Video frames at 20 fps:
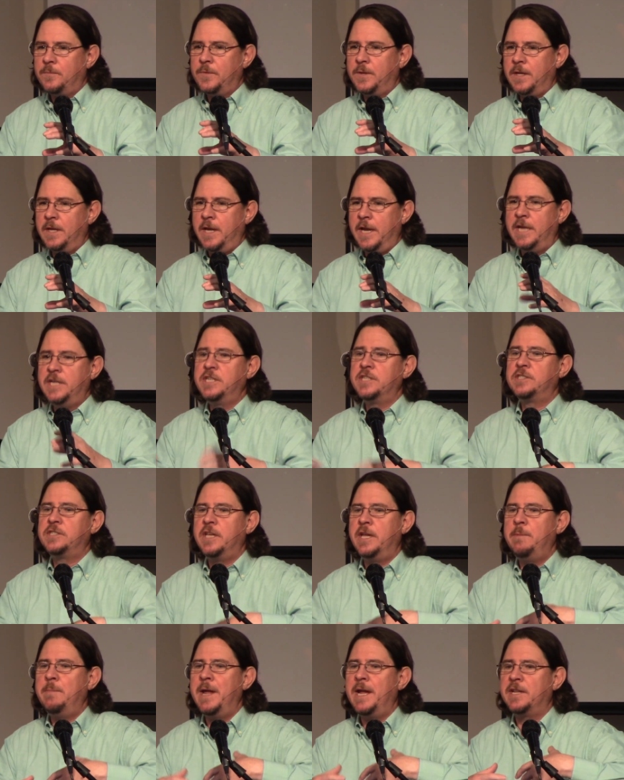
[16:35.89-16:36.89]
he just,
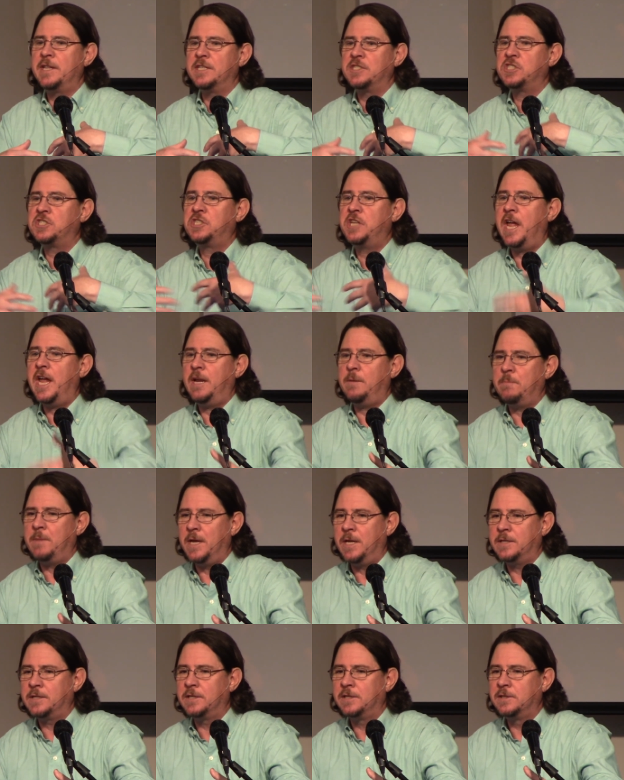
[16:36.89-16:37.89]
he made the
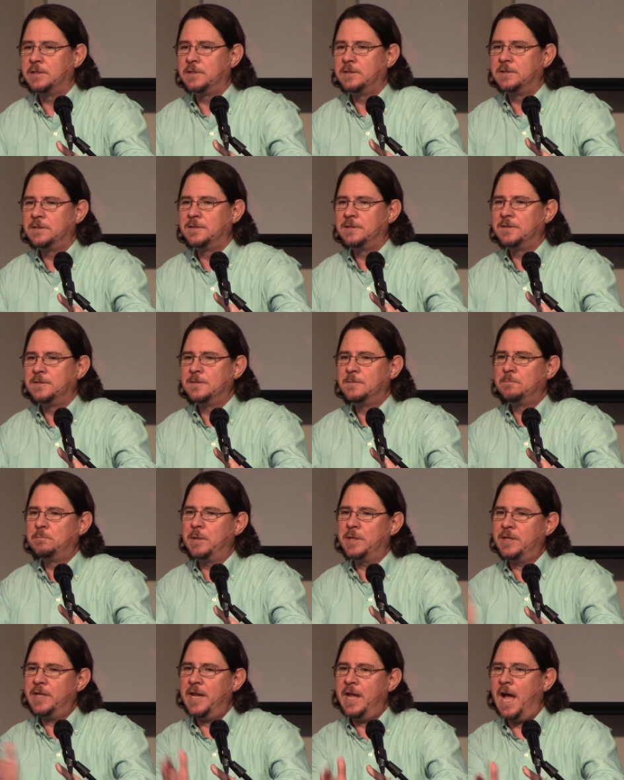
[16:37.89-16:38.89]
statement,
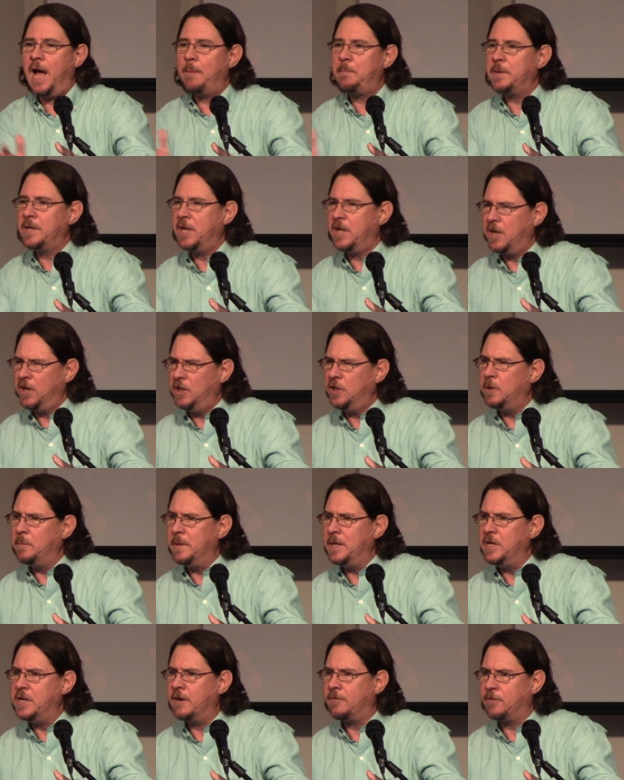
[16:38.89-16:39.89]
but they happen in a little
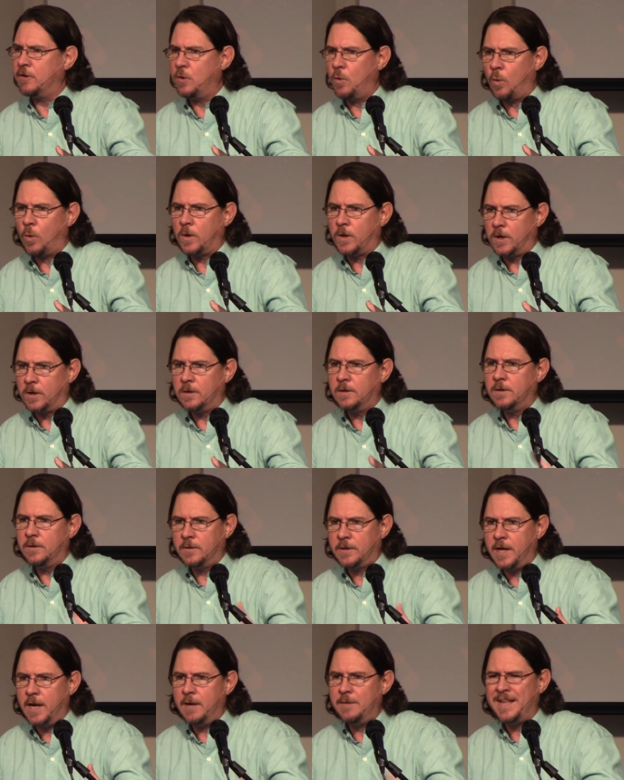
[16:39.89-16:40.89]
bit different order.
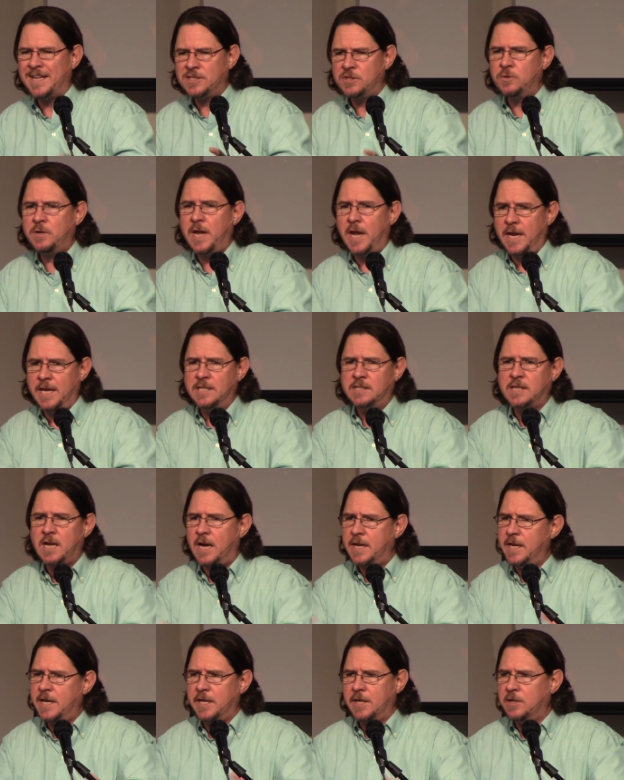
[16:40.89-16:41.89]
Okay, that's okay. He's
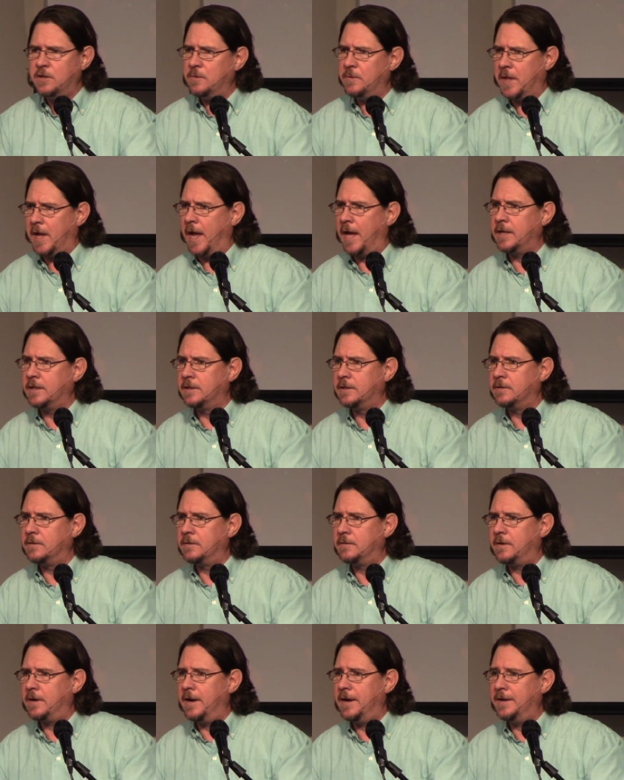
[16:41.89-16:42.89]
God, he can do that,
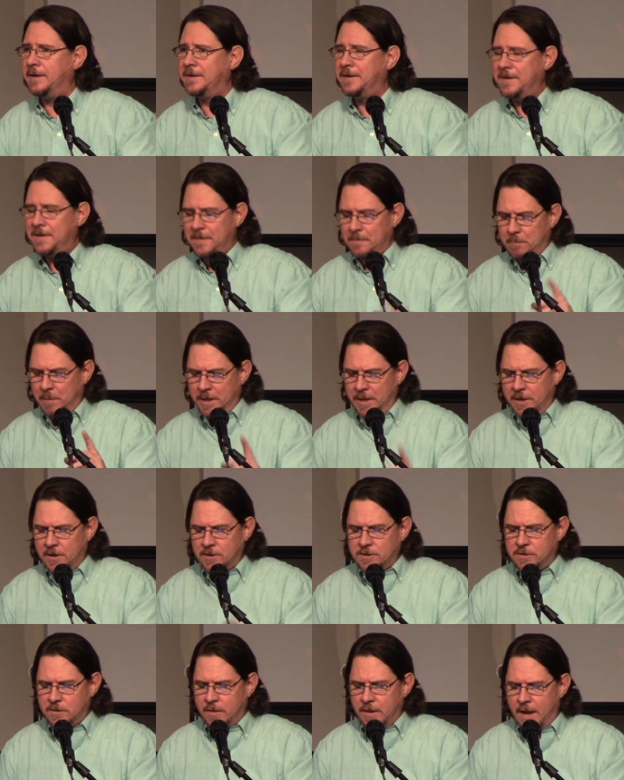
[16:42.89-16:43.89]
right? But
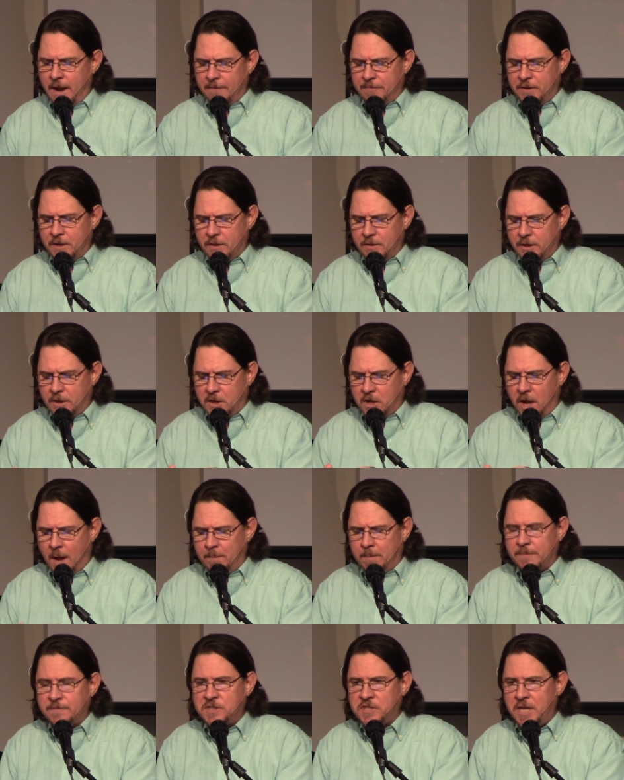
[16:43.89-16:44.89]
here's, they have the, the
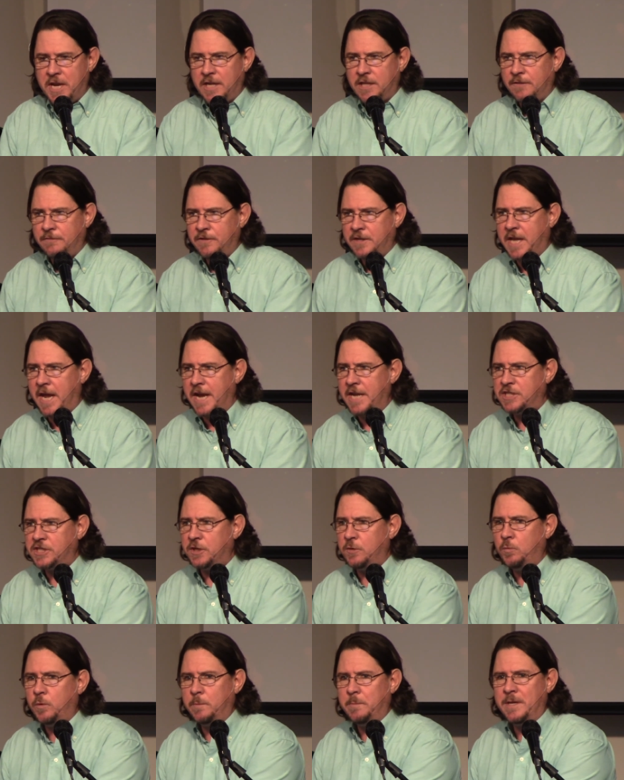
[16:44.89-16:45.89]
cup of
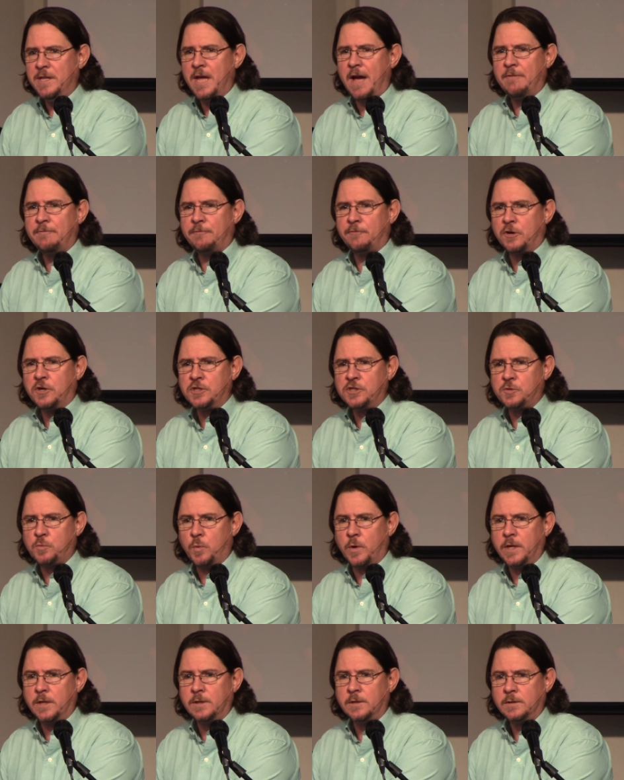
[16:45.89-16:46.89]
sanctification would be that first
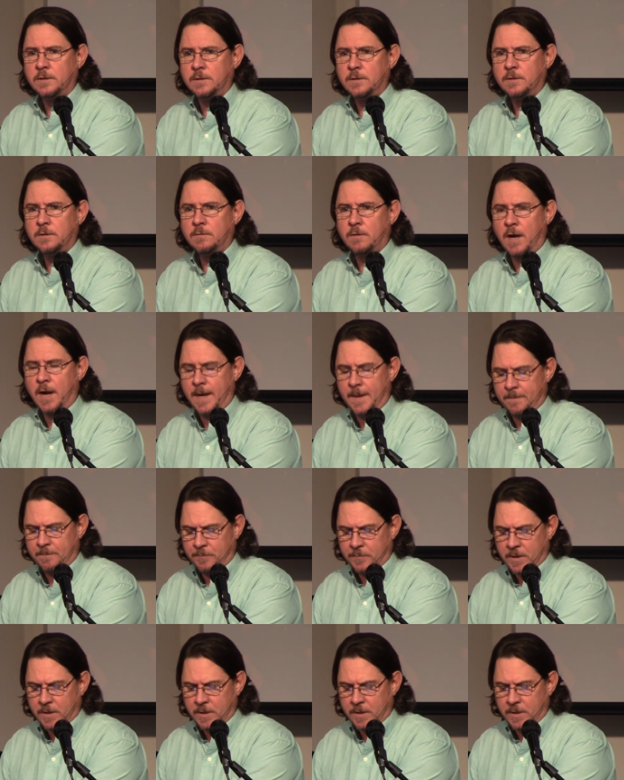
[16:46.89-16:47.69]
one, right?